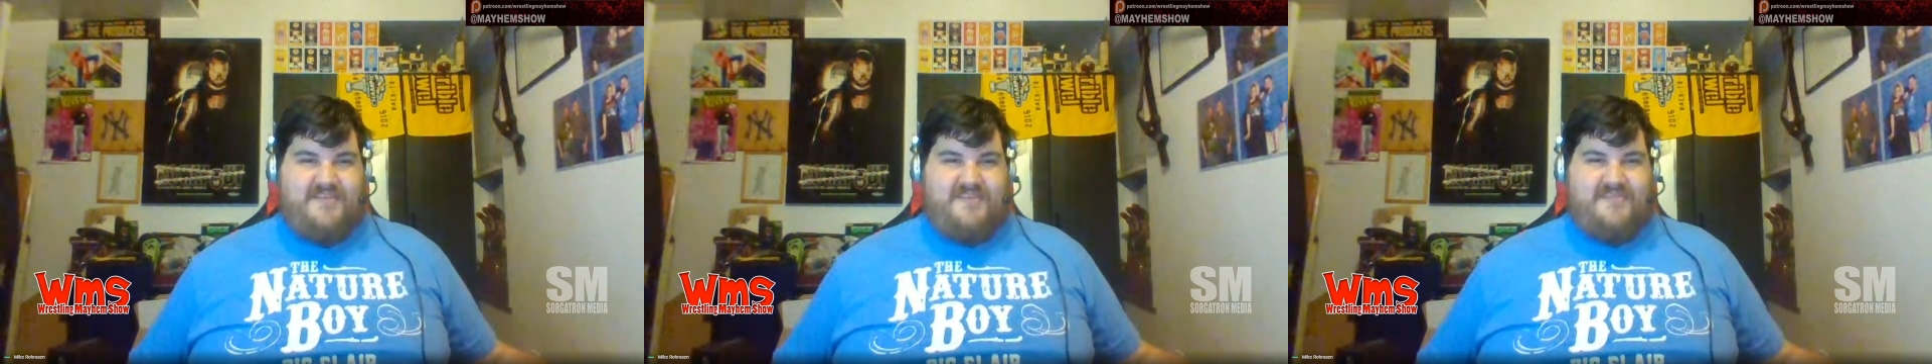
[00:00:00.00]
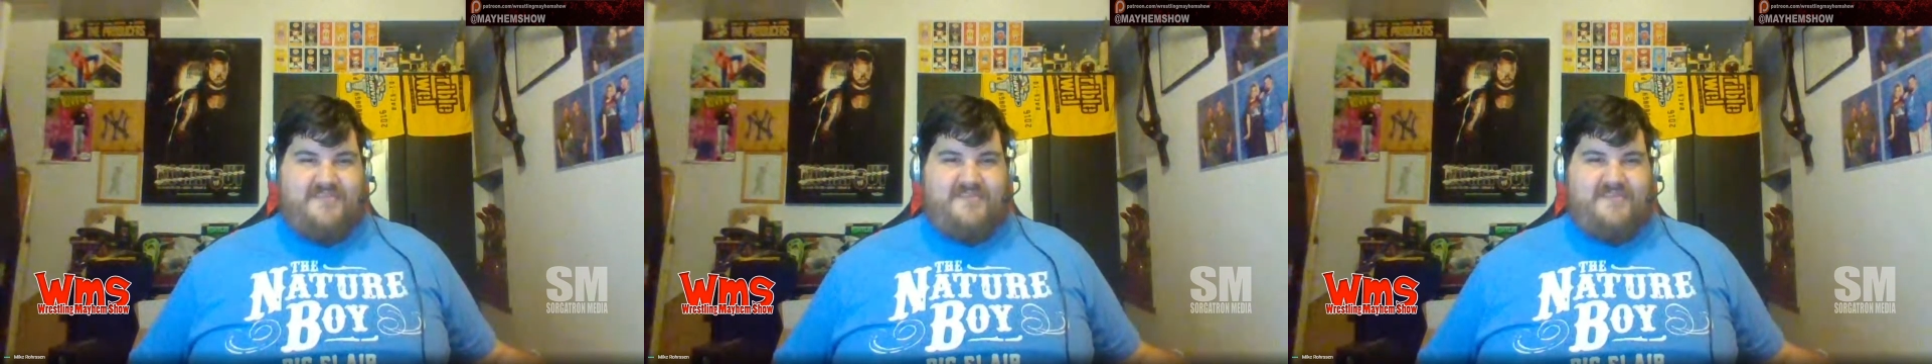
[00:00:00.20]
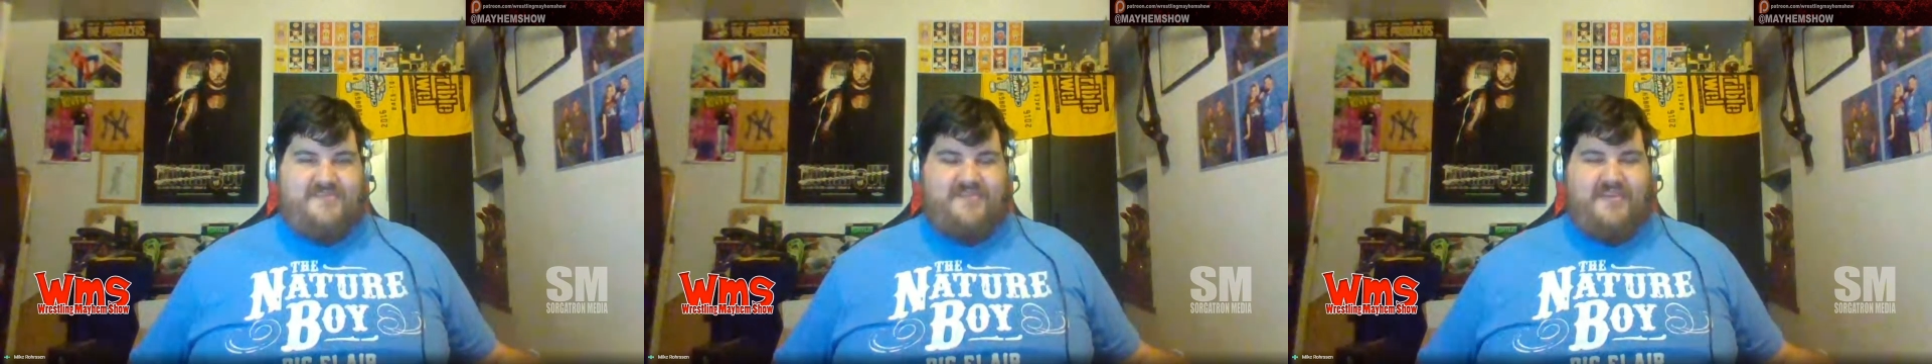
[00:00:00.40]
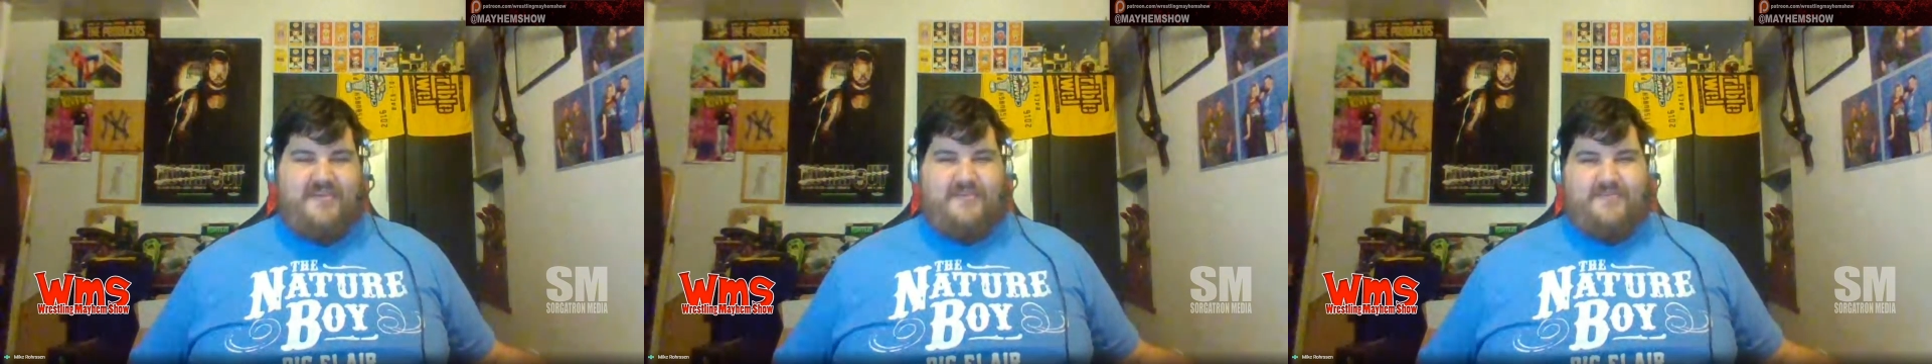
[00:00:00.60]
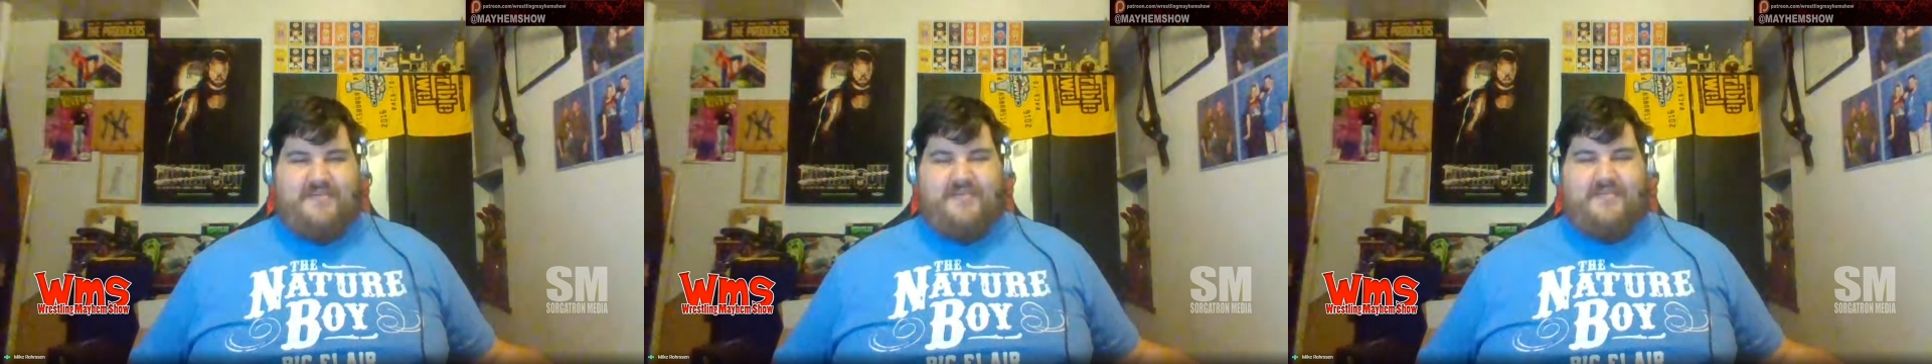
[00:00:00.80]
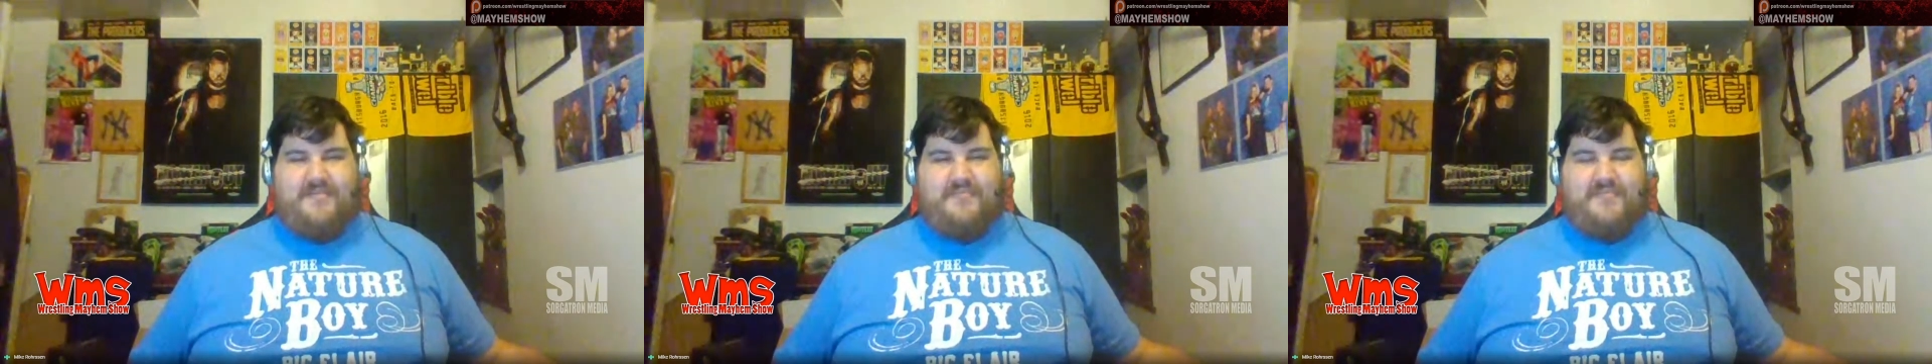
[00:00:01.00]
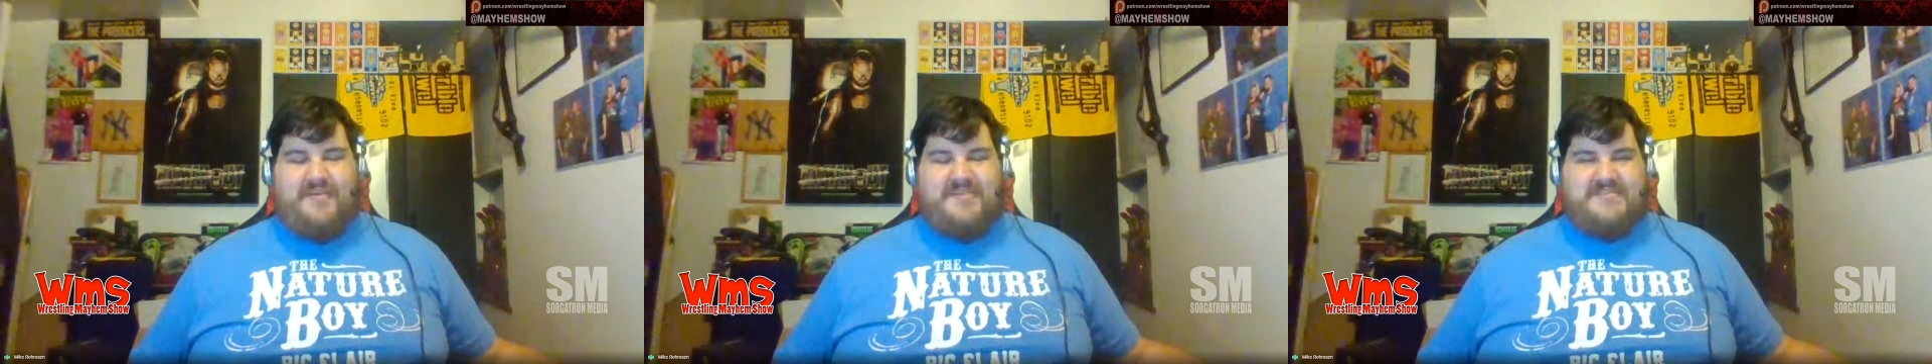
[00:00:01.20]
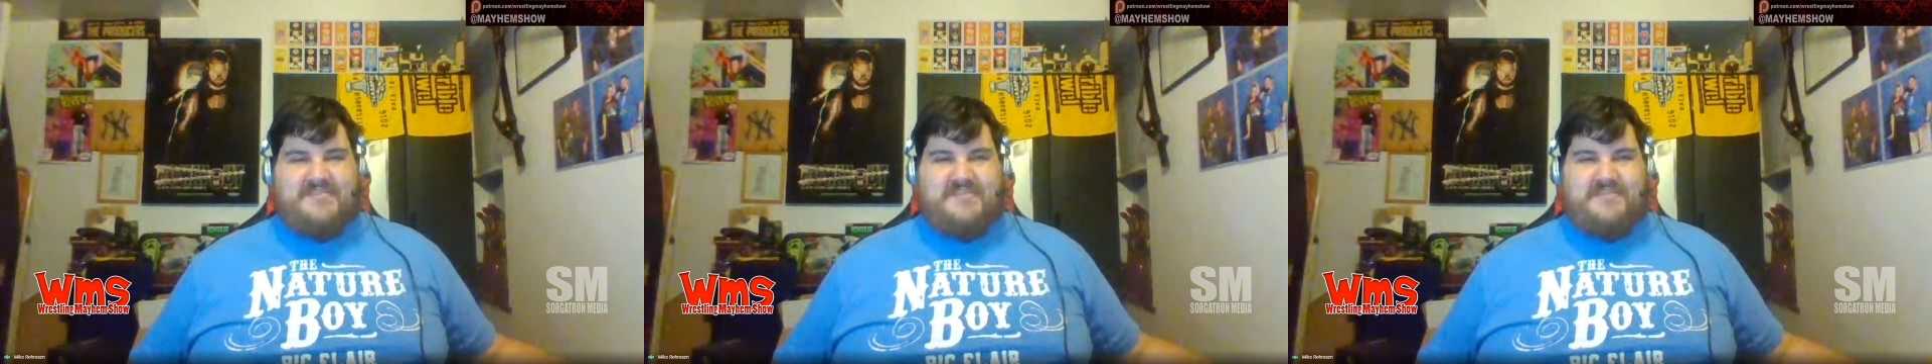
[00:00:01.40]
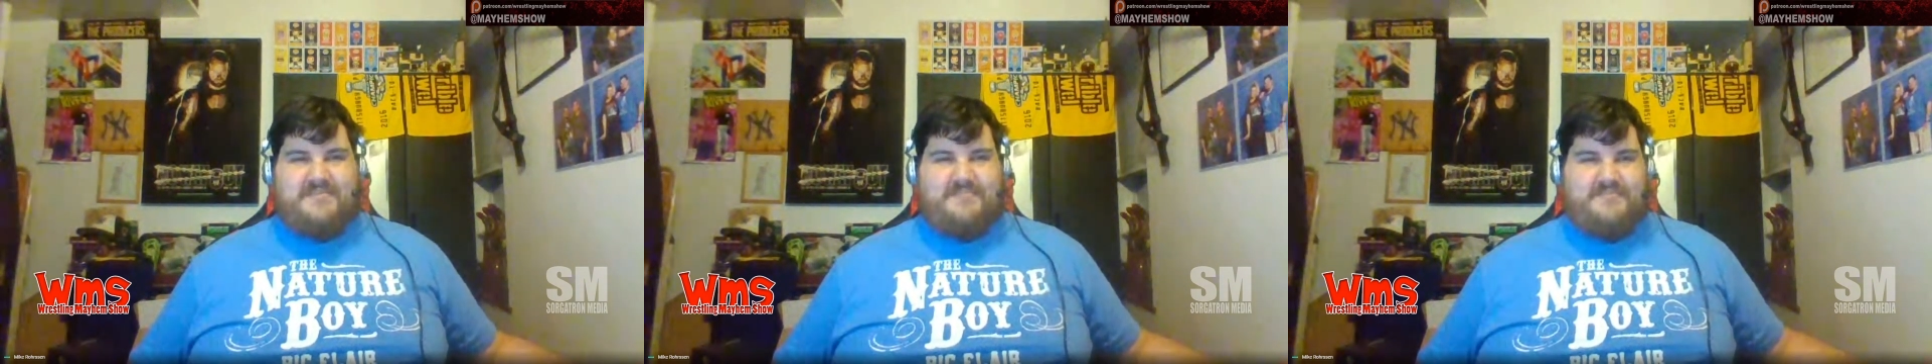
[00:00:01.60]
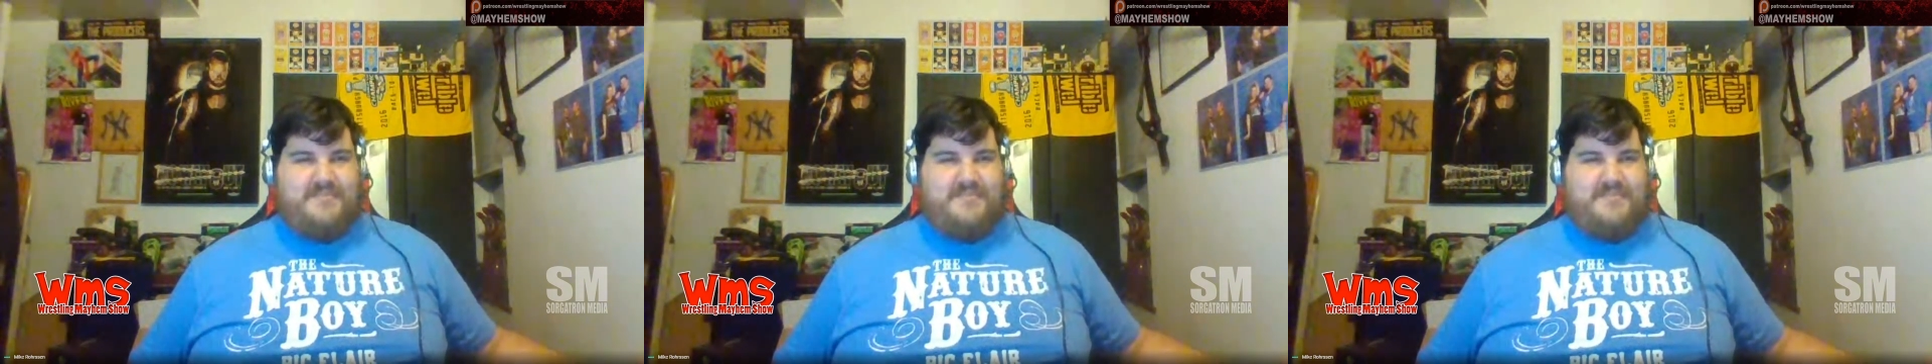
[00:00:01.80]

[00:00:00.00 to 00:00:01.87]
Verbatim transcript: So it, it wasn't